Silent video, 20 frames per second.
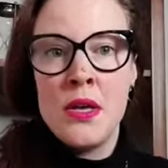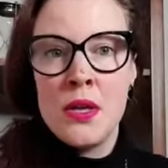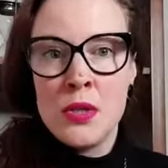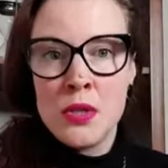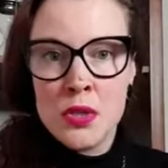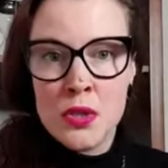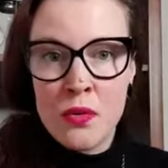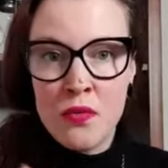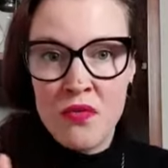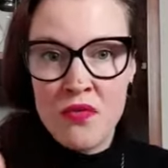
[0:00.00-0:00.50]

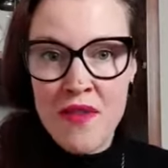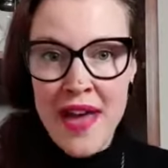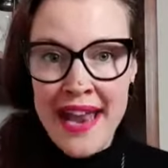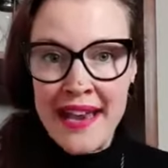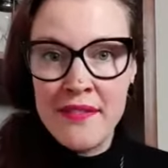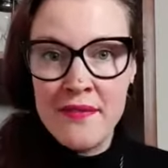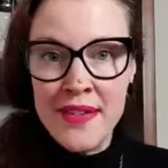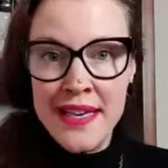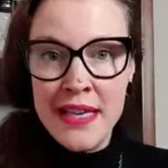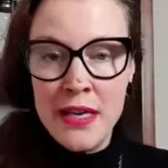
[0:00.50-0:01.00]
So
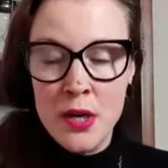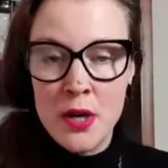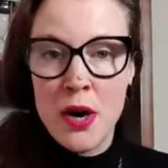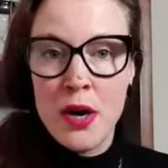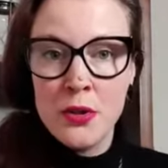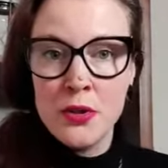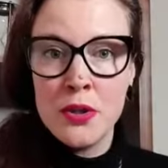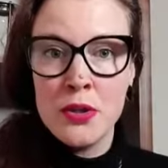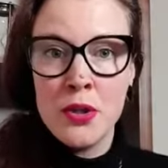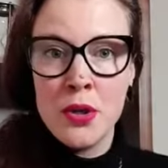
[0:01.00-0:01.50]
when we
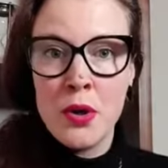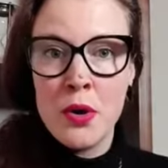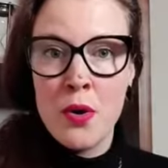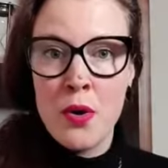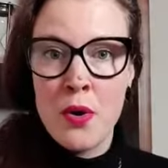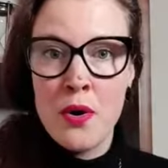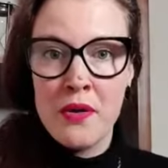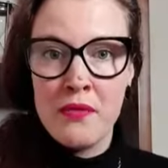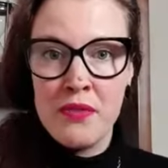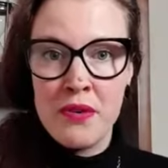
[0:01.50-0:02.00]
got to the
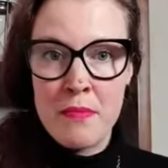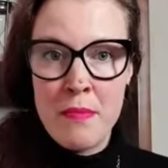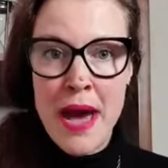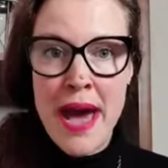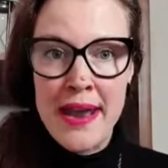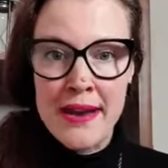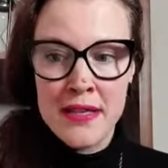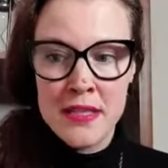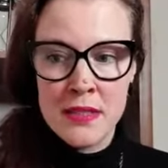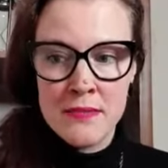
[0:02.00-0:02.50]
core of the
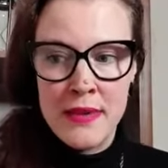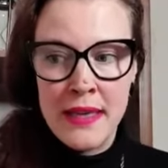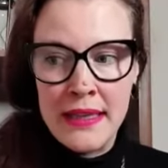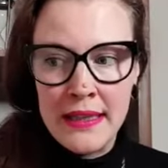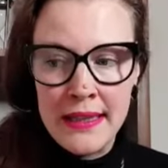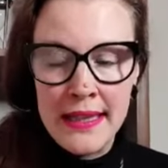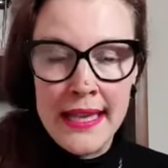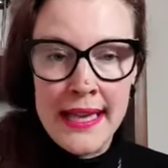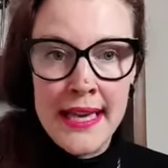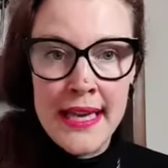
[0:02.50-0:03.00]
matters with
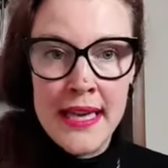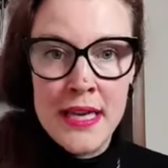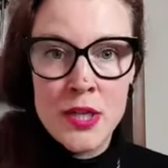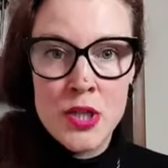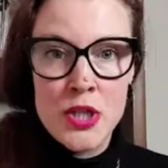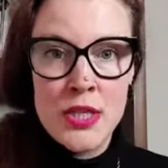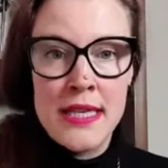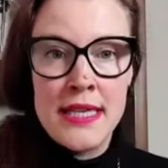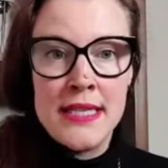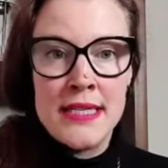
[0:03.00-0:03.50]
Lee,
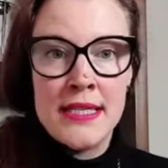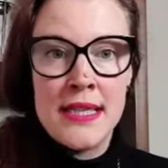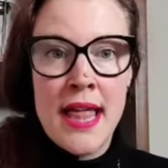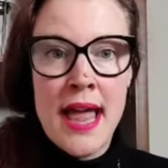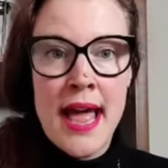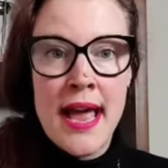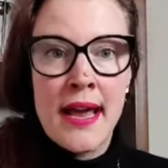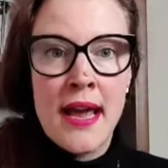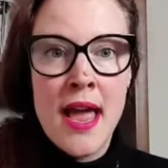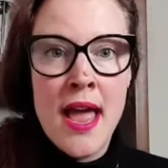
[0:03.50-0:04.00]
she's
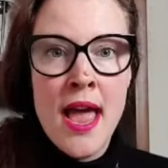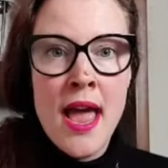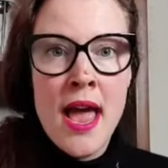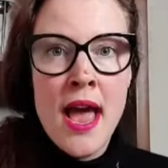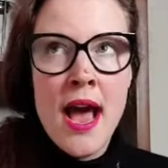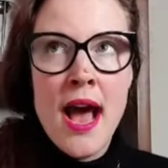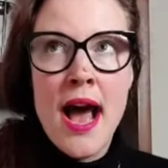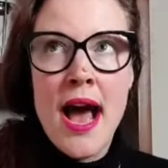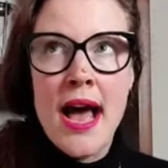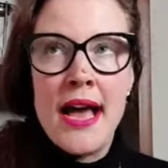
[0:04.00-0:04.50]
like,
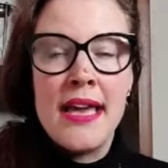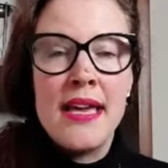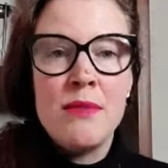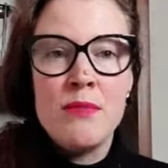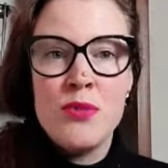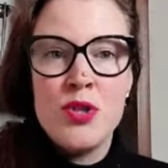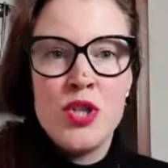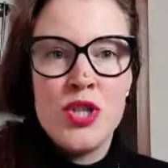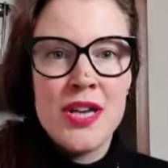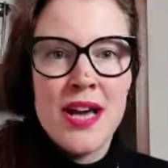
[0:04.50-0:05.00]
I
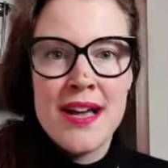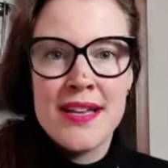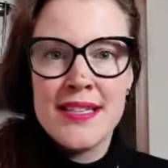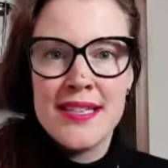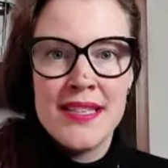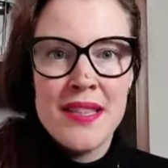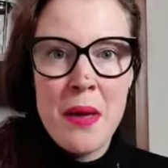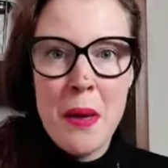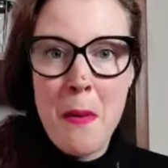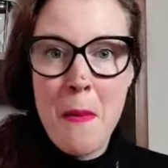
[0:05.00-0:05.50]
am
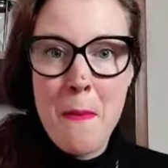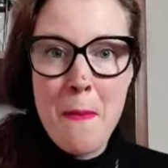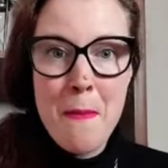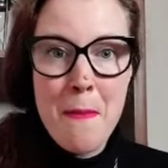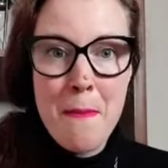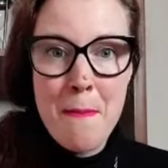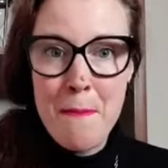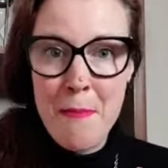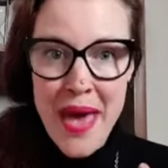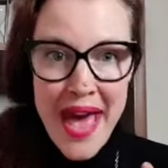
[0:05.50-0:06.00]
just
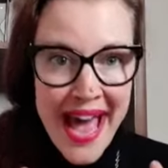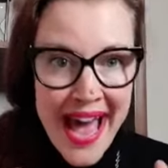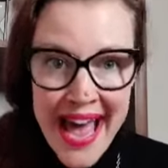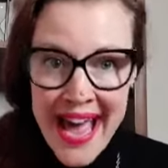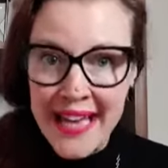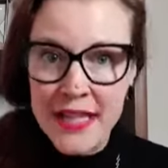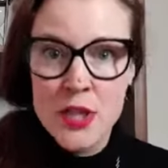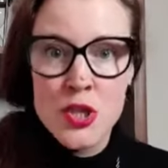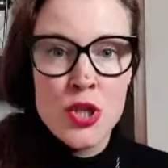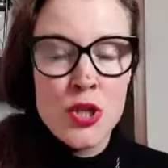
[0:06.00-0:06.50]

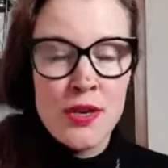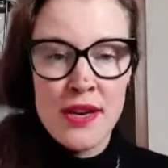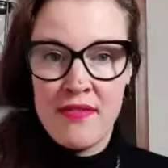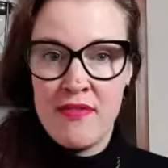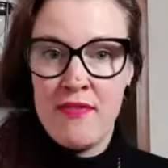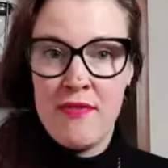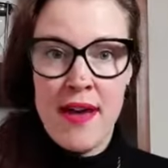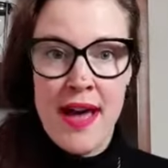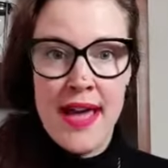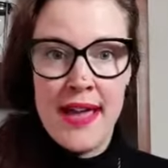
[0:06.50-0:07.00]

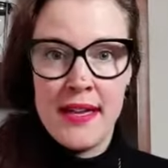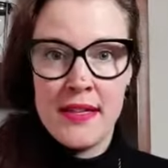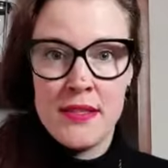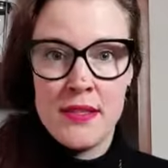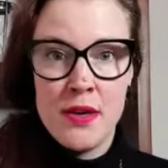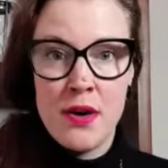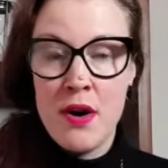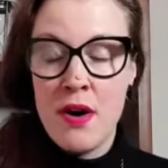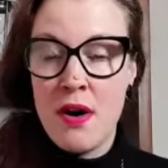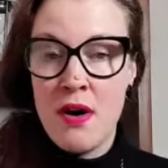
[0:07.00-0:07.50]
petrified
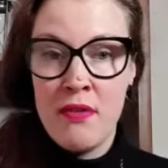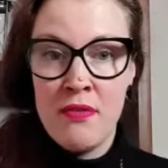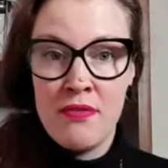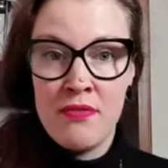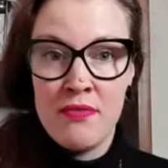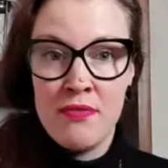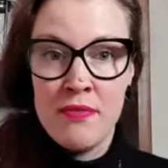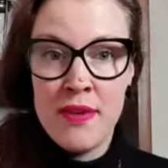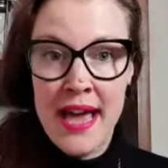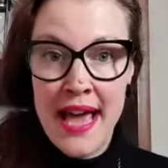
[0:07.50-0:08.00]

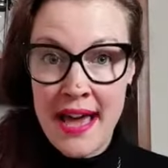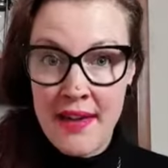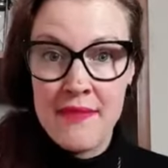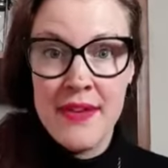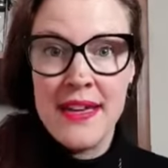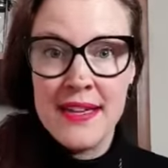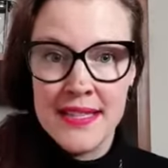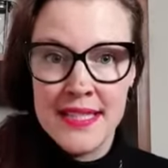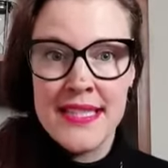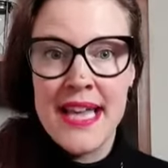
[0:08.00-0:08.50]
of
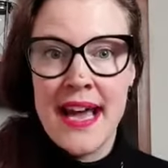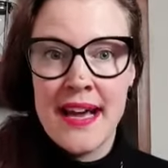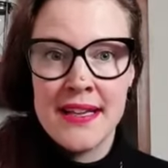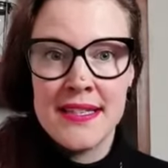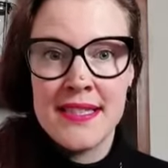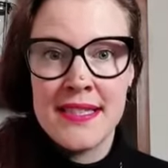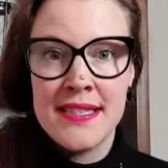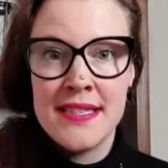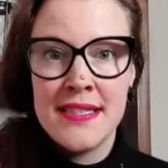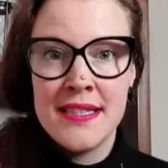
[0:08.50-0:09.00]
having
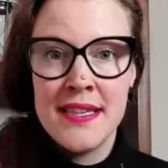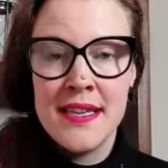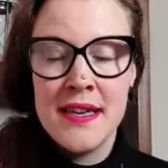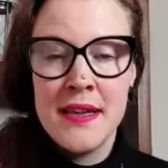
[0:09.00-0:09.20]
sex.